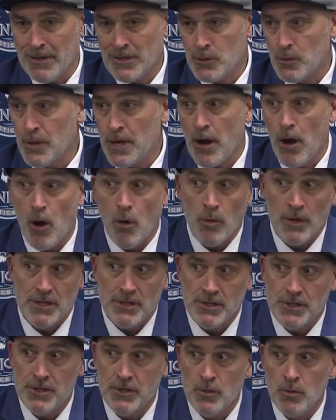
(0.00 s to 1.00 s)
As we
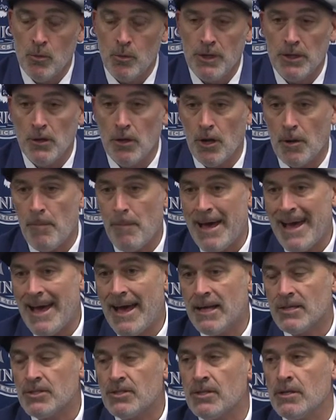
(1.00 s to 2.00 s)
always do, we look
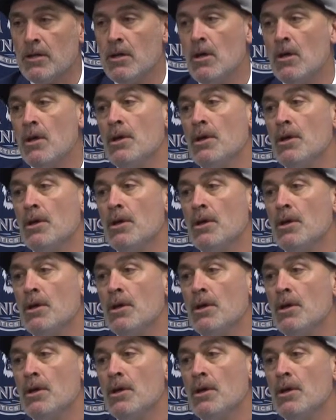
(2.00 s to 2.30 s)
past